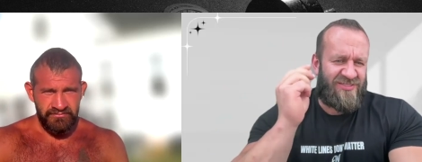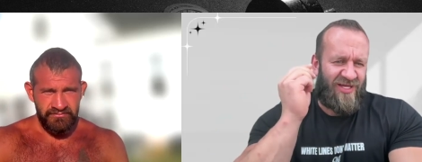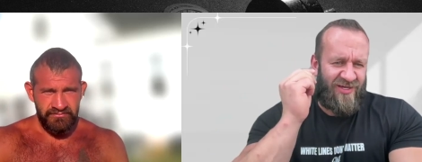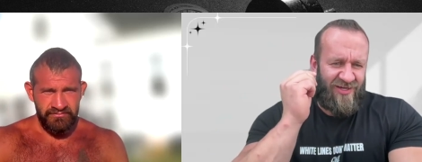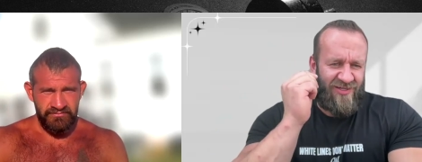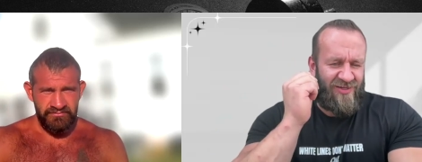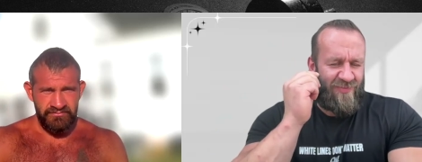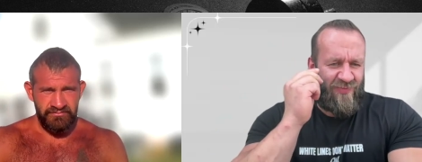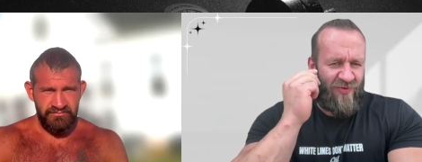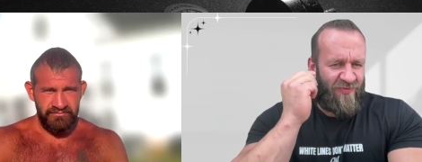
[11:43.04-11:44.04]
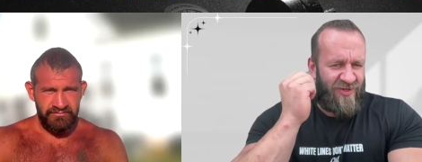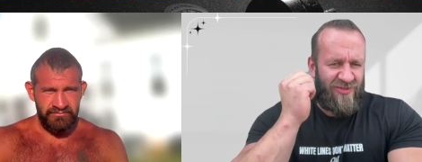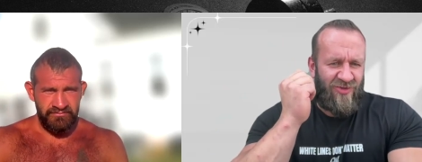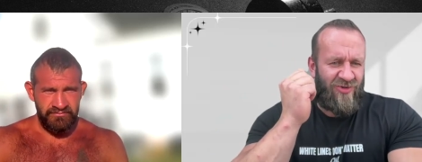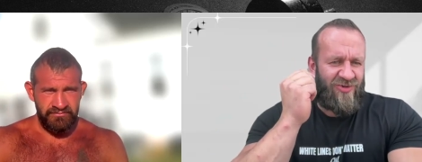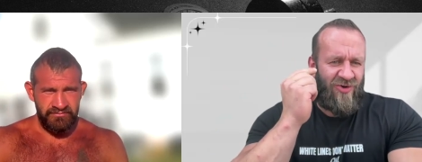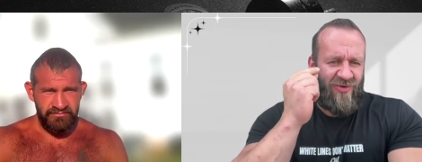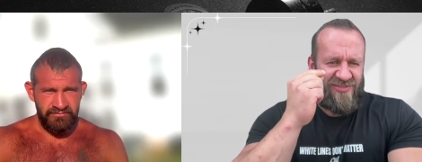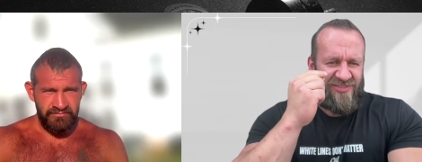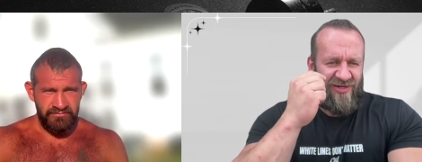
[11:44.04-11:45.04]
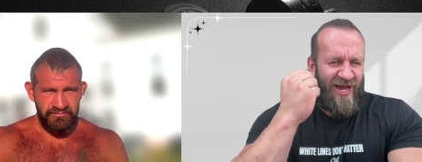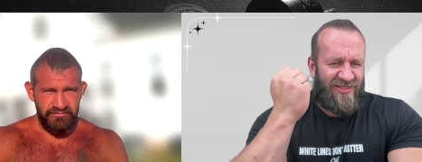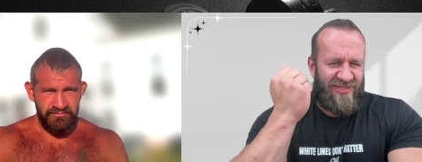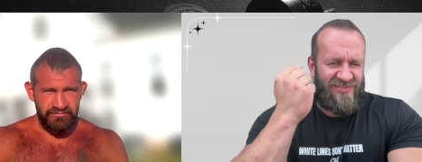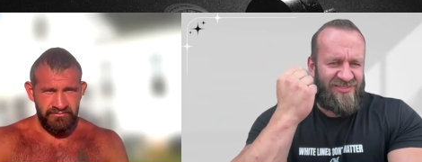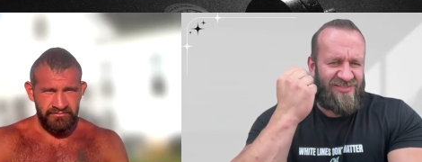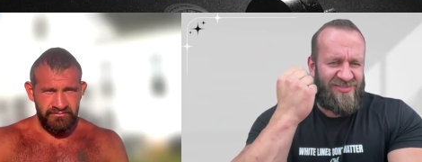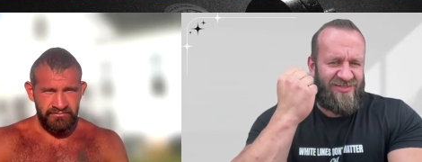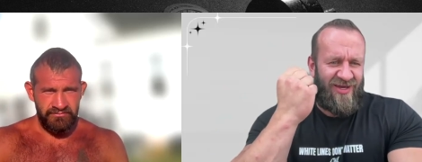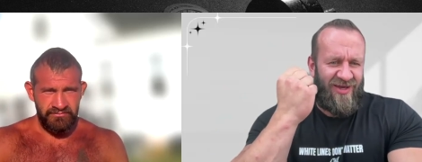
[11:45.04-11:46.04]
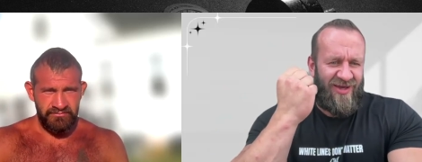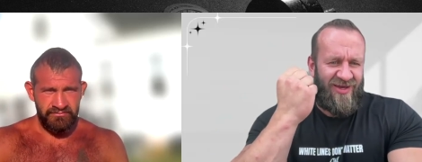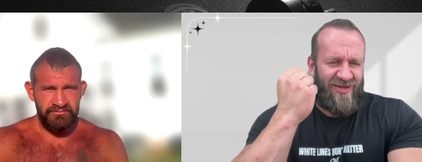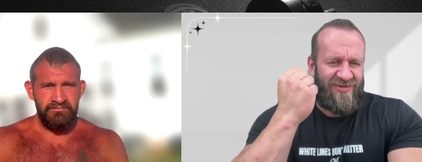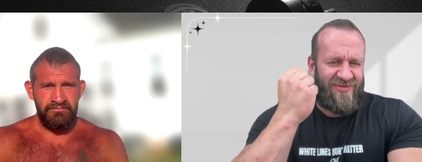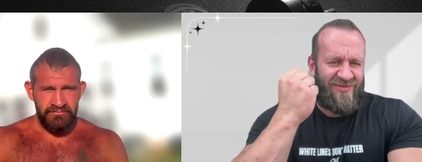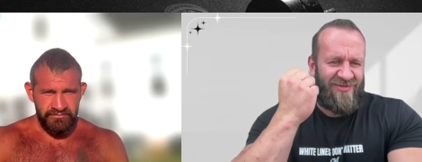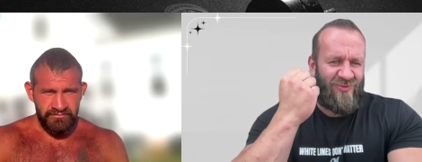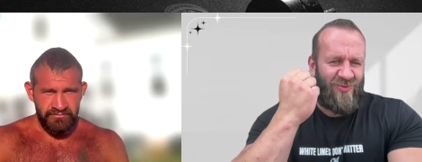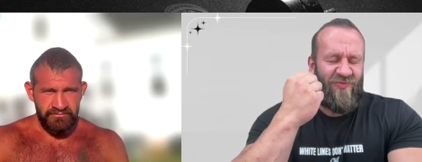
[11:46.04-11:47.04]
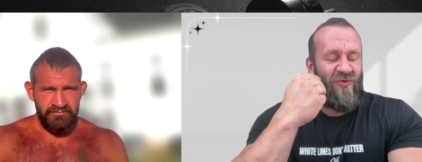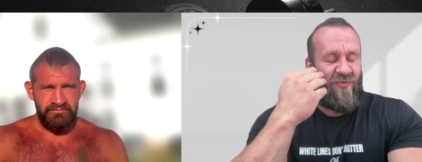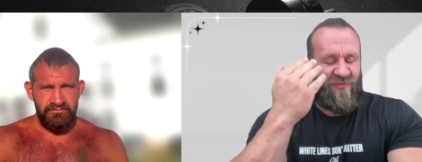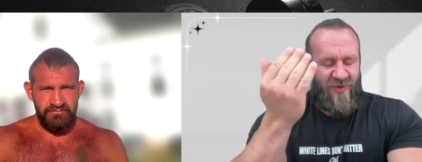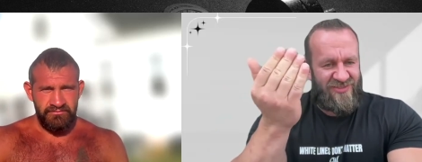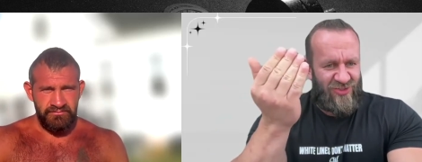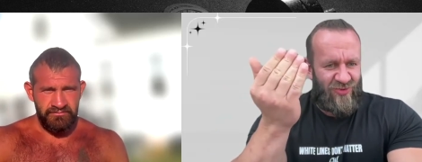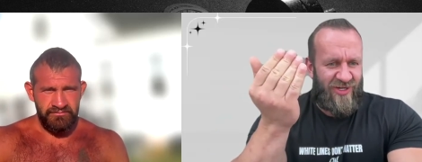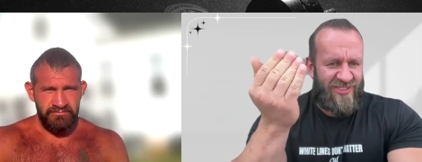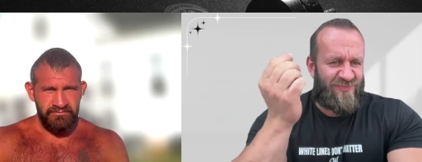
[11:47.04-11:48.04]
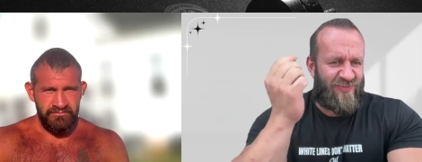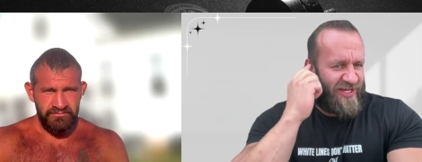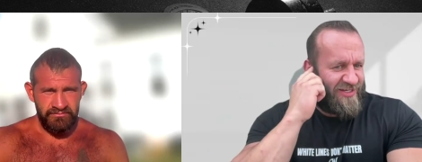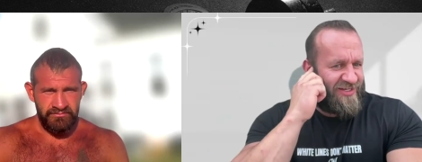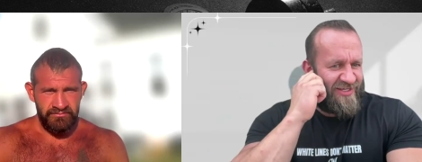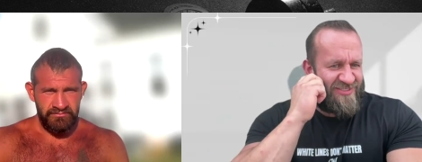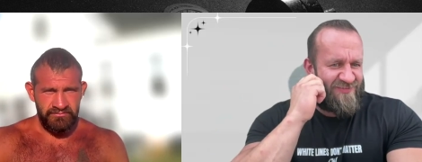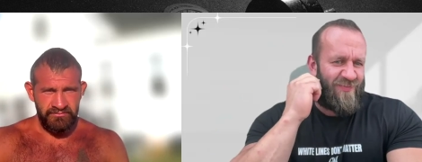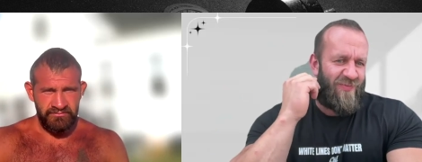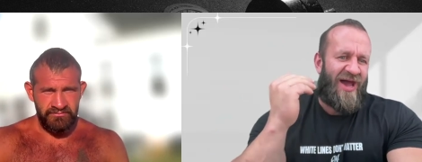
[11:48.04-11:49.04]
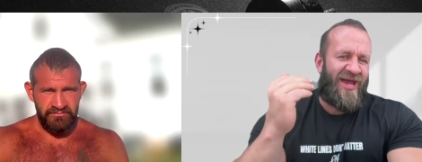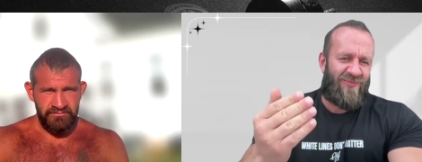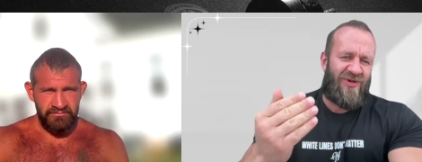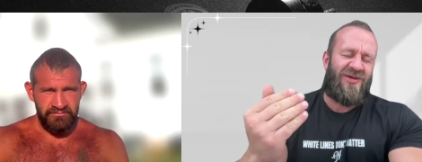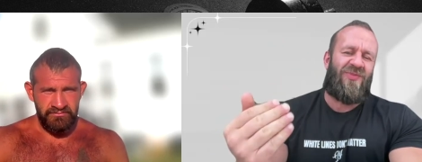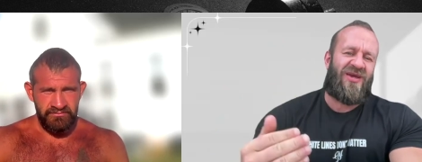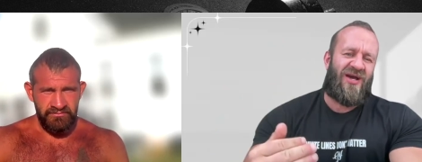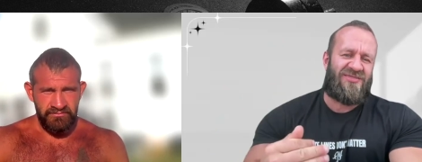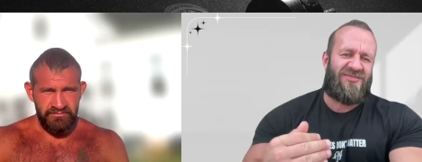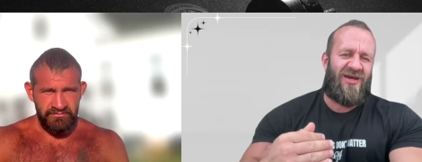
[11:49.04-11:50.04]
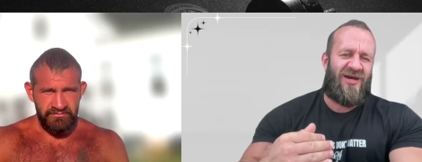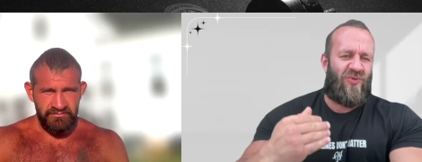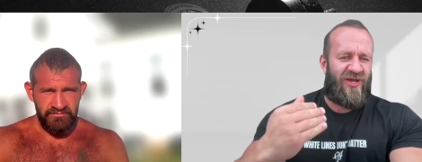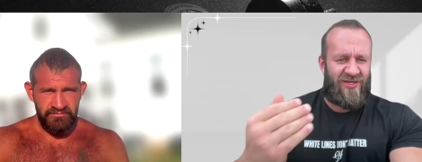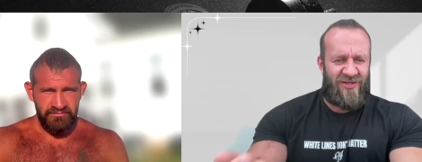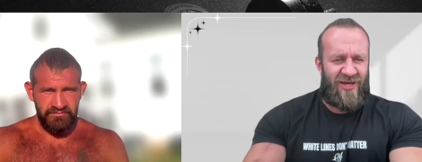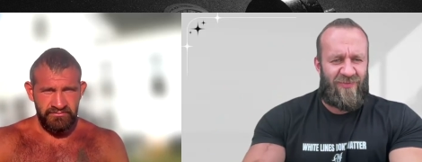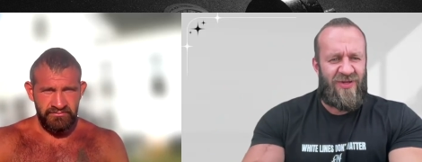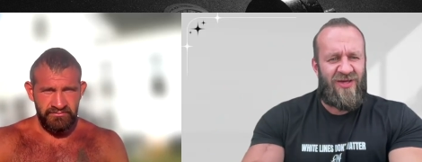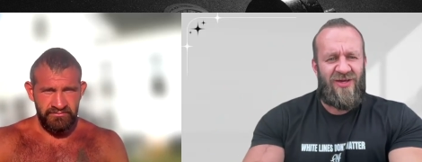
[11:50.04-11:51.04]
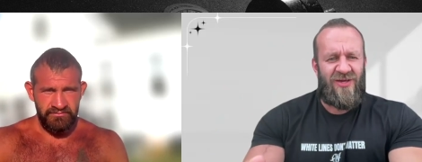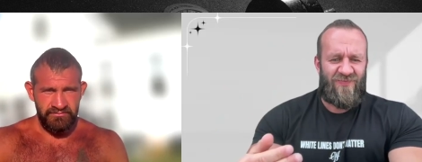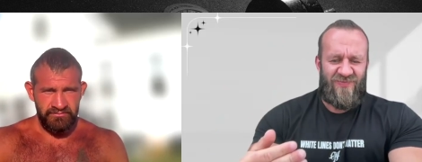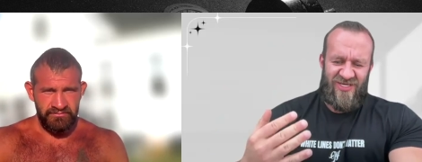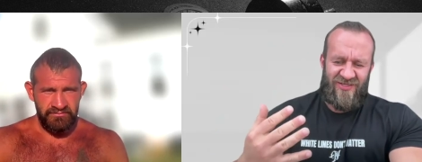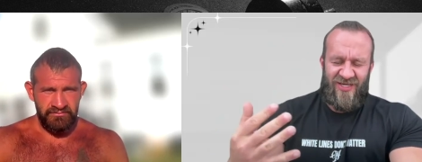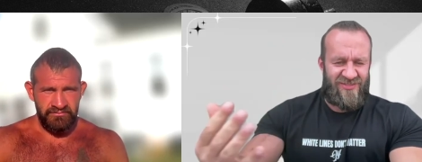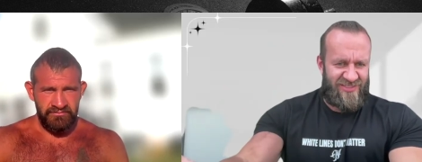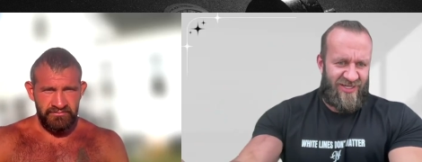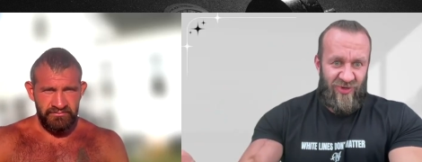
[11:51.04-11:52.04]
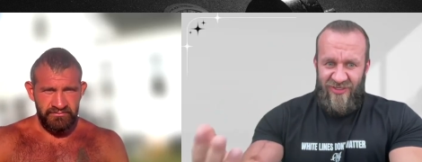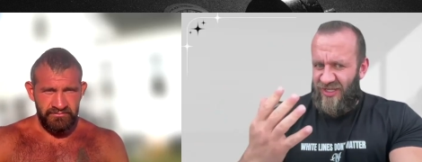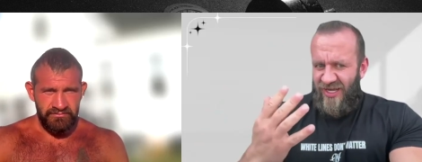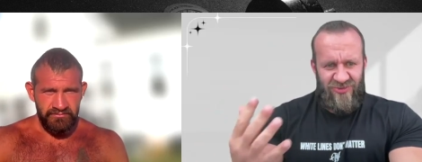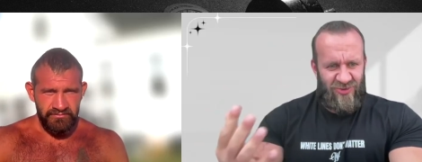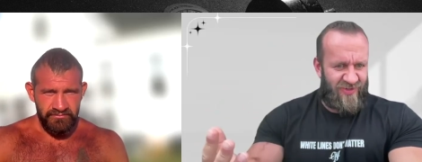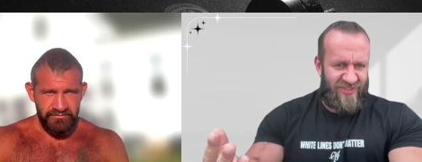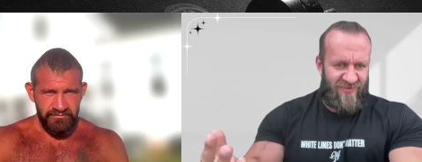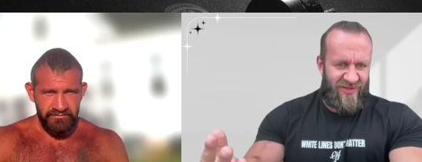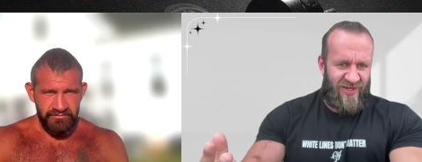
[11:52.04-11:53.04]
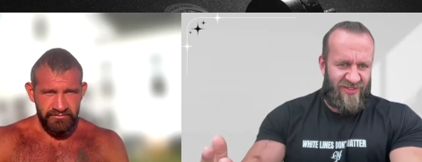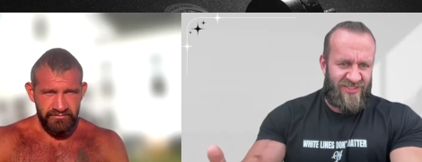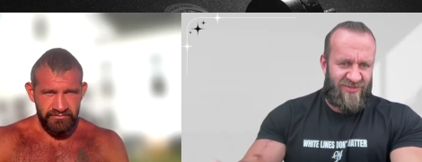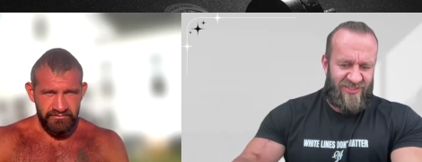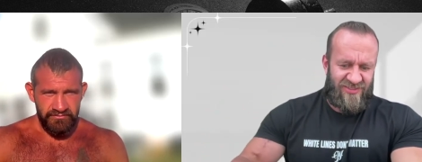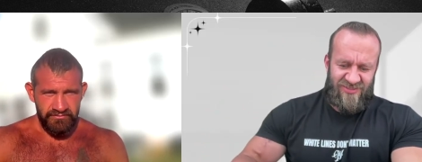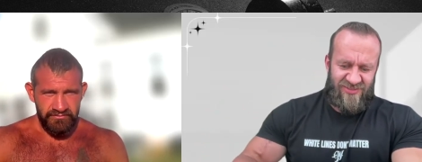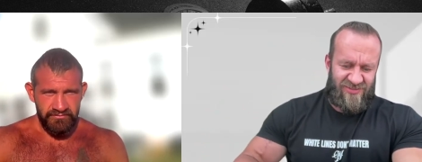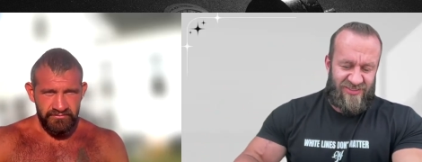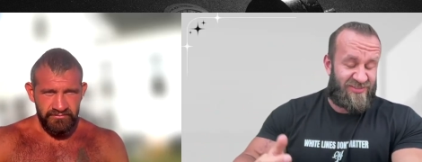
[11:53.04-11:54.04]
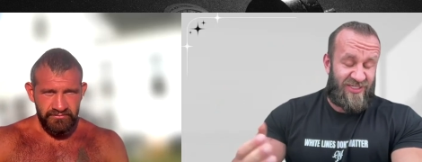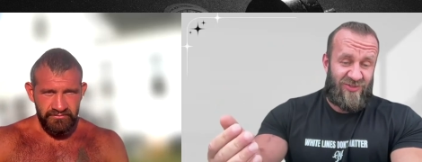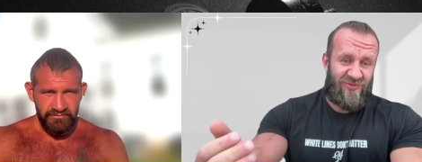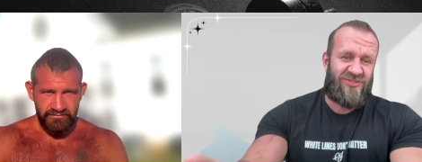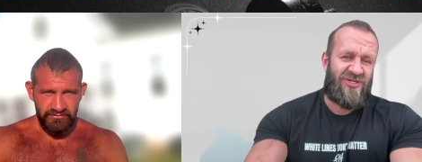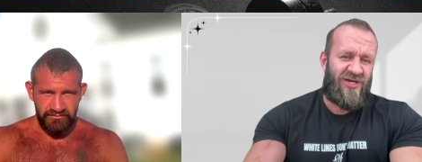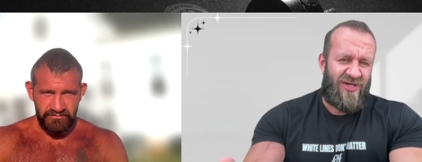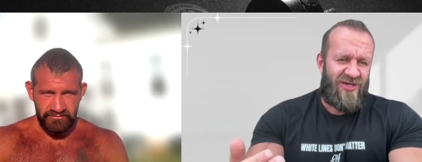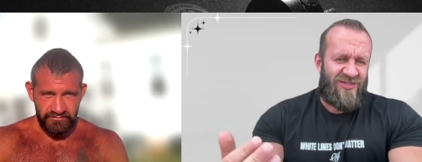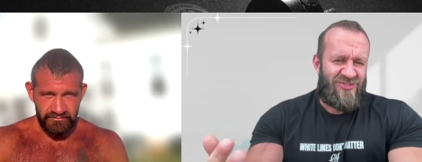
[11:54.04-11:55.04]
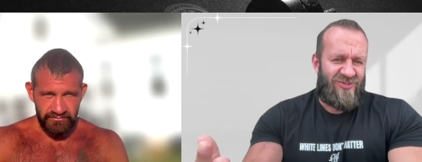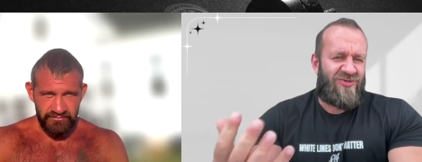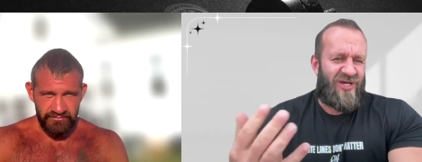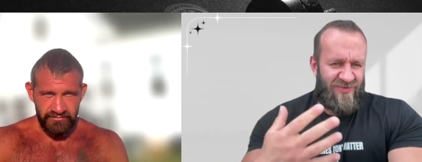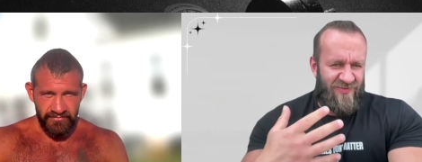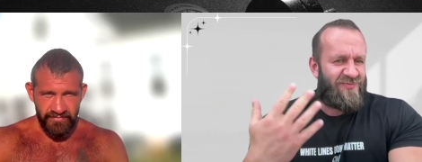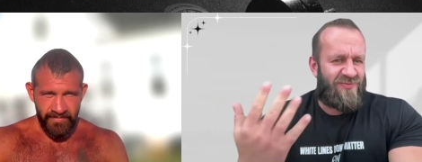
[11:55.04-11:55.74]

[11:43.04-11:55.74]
Speaker 1: this like a, a puffy look over their eyelids, and from what you are explaining, it might be because they are waking up, they are getting their ring light or whatever the hell there is that they use to kind of